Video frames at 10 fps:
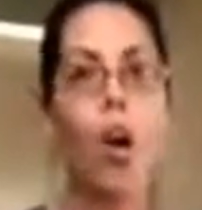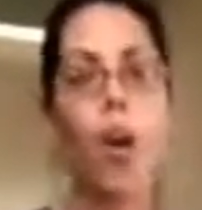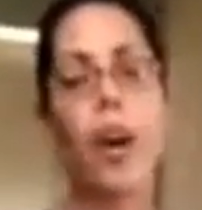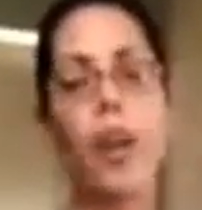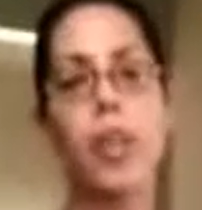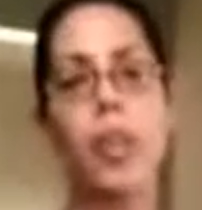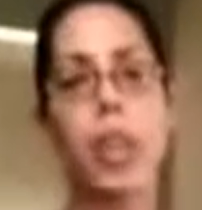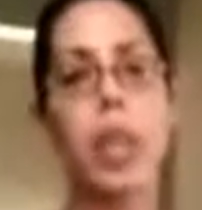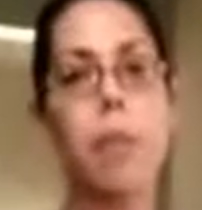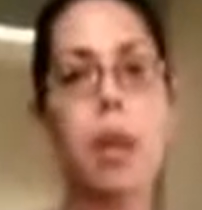Or you
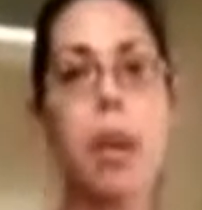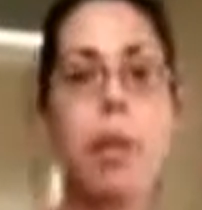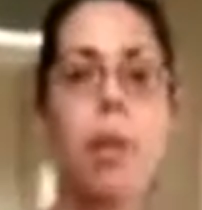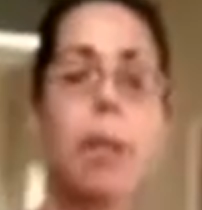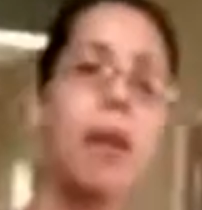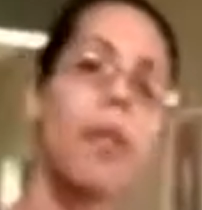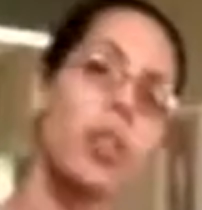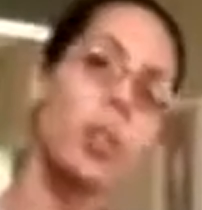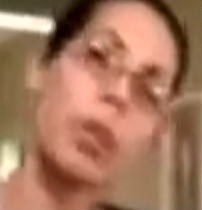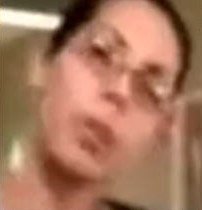can hit me up on my
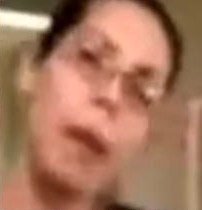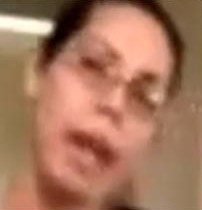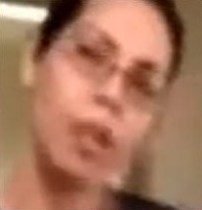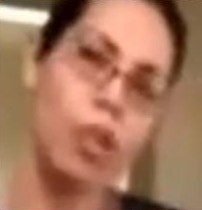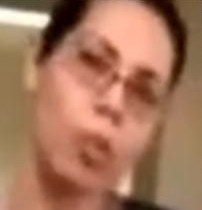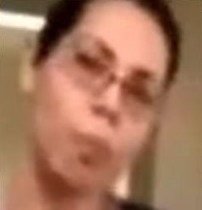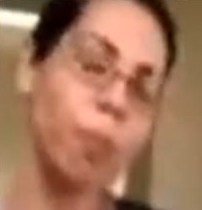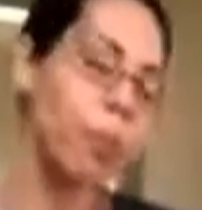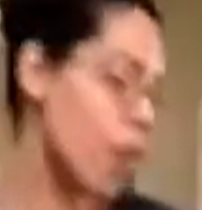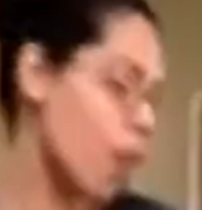Facebook page.
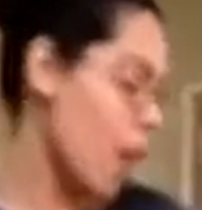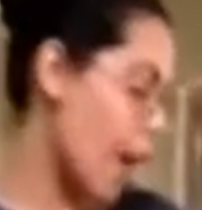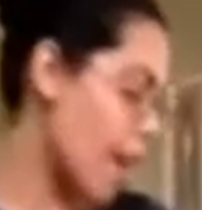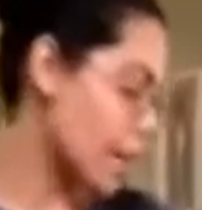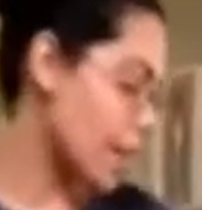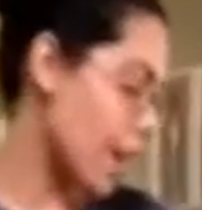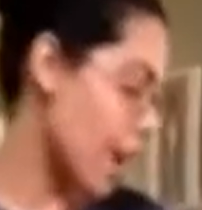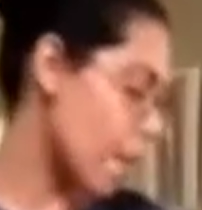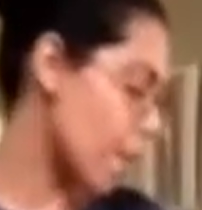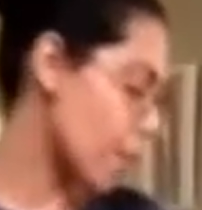And
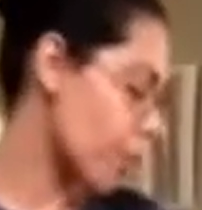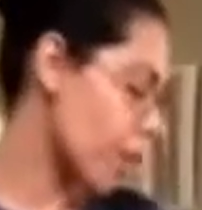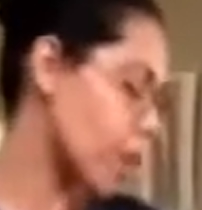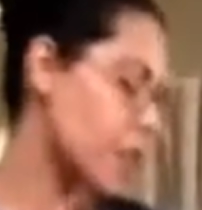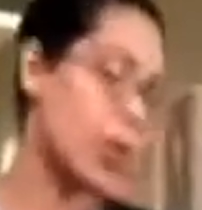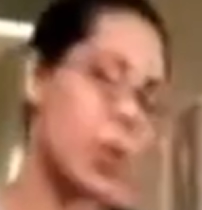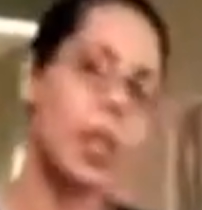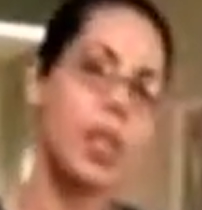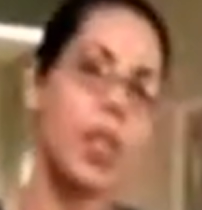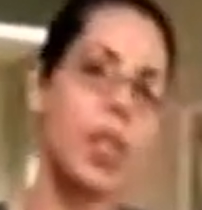as
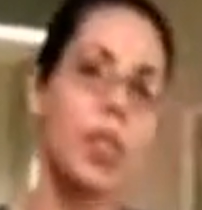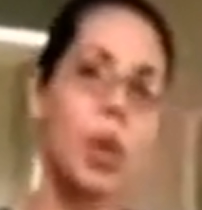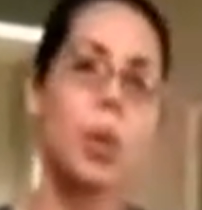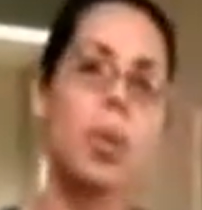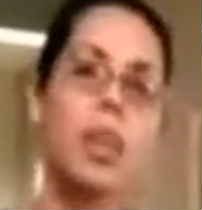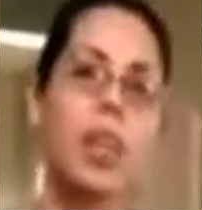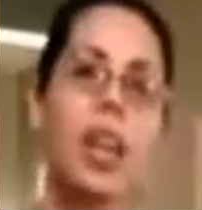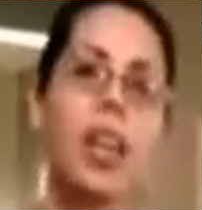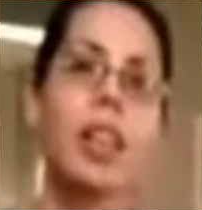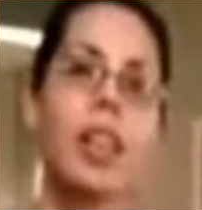always,
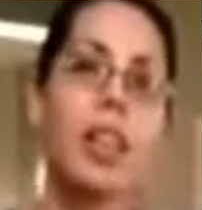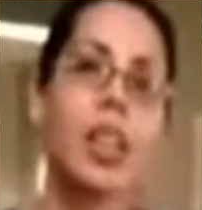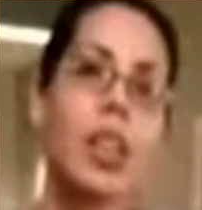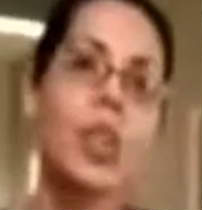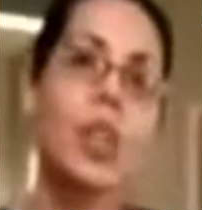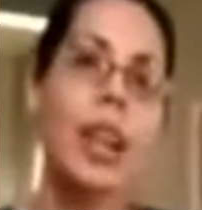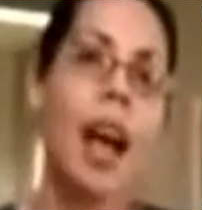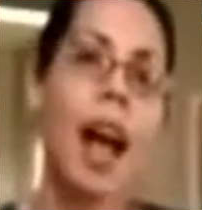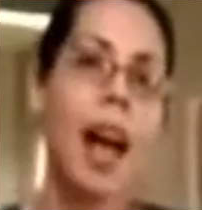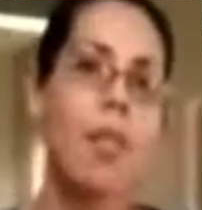say thank you and
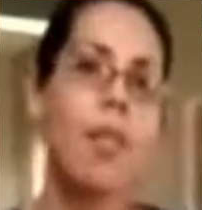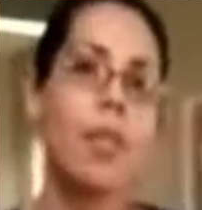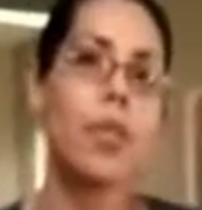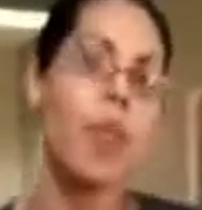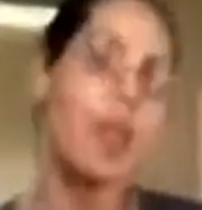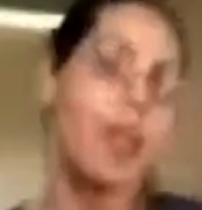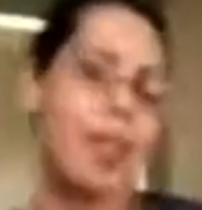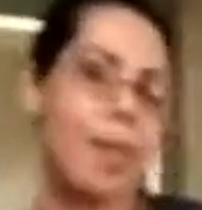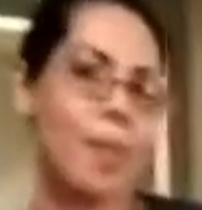have fun.